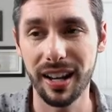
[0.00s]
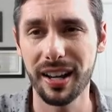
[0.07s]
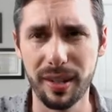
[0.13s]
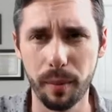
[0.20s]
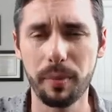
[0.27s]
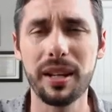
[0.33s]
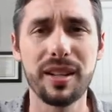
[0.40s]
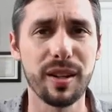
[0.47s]
a
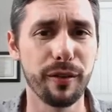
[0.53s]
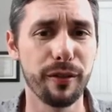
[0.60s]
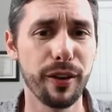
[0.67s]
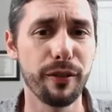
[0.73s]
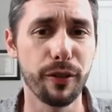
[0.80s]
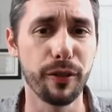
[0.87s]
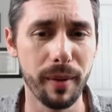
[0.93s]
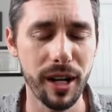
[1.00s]
piece of
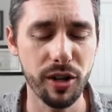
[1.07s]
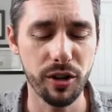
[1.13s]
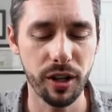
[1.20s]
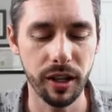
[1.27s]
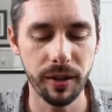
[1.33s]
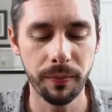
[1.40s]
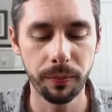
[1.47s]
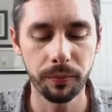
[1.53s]

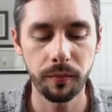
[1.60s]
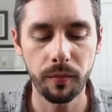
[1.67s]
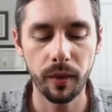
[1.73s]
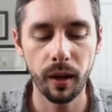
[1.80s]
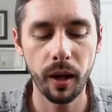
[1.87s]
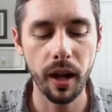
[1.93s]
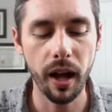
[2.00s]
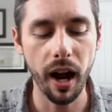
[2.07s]
information.
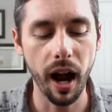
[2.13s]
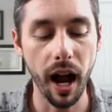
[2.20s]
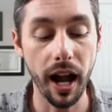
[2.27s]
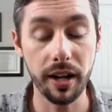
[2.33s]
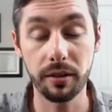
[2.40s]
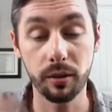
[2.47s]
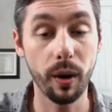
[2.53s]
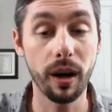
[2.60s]

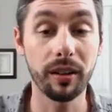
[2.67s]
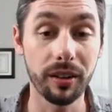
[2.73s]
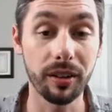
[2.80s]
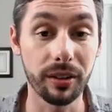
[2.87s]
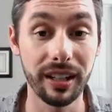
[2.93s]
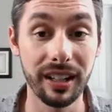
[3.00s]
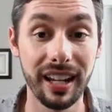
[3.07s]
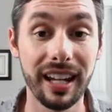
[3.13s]
And quite
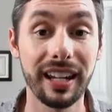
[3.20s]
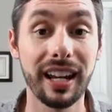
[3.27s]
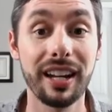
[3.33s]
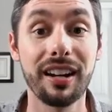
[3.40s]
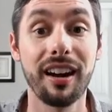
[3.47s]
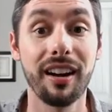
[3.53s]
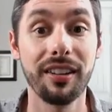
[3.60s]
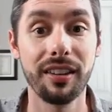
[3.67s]
literally, they can
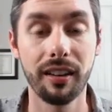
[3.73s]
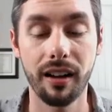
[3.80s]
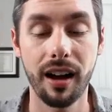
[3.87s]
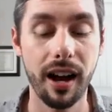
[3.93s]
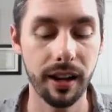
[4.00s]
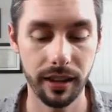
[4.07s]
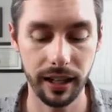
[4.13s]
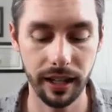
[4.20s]

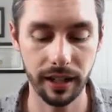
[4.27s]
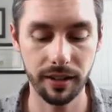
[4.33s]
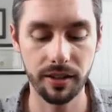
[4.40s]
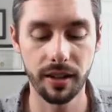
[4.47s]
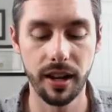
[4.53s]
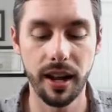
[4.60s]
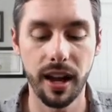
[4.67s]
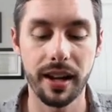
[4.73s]
unlock things,
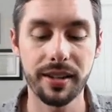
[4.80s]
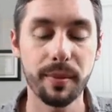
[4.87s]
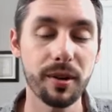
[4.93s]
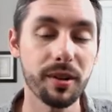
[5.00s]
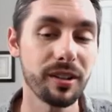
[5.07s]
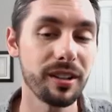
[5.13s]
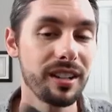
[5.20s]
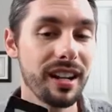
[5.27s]

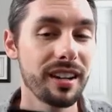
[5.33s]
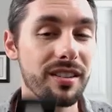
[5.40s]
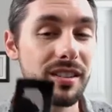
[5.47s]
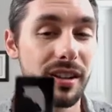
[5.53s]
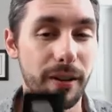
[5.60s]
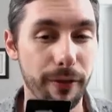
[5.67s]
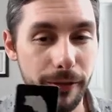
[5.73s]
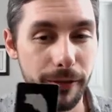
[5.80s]
especially next to
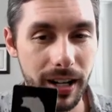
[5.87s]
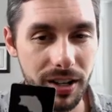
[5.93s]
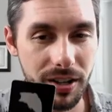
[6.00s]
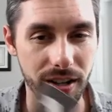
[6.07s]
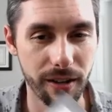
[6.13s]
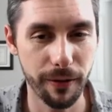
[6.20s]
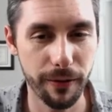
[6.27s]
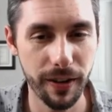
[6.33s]
the fish.
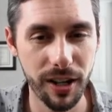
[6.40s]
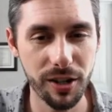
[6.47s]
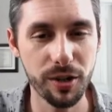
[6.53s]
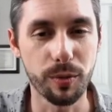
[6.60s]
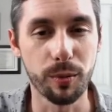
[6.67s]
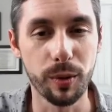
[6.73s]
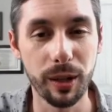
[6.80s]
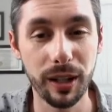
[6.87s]
The fish
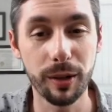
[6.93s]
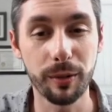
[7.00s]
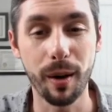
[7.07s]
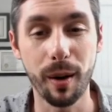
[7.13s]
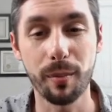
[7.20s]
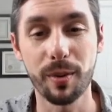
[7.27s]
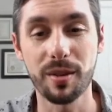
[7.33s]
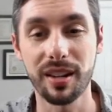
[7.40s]
really
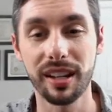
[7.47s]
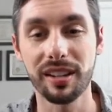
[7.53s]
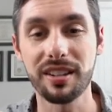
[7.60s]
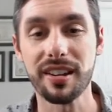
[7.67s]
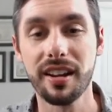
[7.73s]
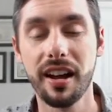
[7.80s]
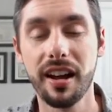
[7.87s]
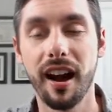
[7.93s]
represents
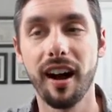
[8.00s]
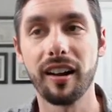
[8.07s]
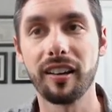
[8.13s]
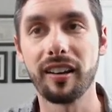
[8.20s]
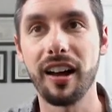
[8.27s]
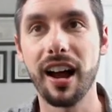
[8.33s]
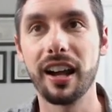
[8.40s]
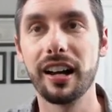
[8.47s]
a
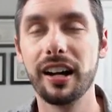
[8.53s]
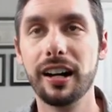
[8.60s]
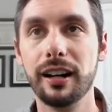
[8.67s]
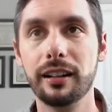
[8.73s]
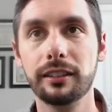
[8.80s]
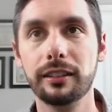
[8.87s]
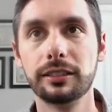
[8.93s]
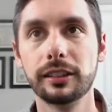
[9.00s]
lot
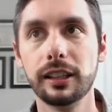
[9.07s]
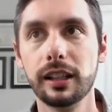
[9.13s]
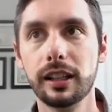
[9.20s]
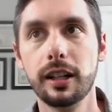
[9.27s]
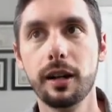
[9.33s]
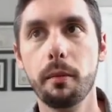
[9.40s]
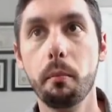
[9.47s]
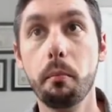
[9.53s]
of
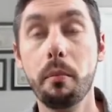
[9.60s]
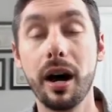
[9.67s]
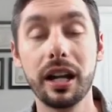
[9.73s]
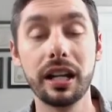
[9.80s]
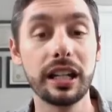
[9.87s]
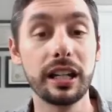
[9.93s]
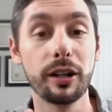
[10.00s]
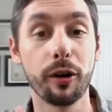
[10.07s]

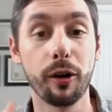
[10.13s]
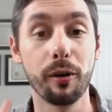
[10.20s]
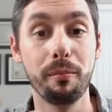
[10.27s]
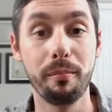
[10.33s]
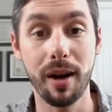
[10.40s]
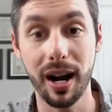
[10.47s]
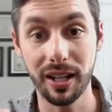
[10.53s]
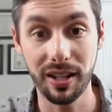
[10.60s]
money or
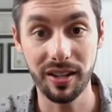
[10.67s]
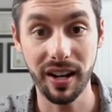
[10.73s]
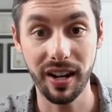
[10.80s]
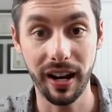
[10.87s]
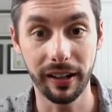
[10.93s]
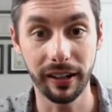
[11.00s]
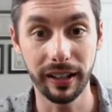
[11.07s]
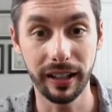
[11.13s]

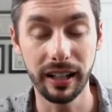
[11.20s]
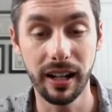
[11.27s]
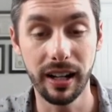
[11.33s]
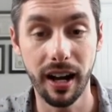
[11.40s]
monetary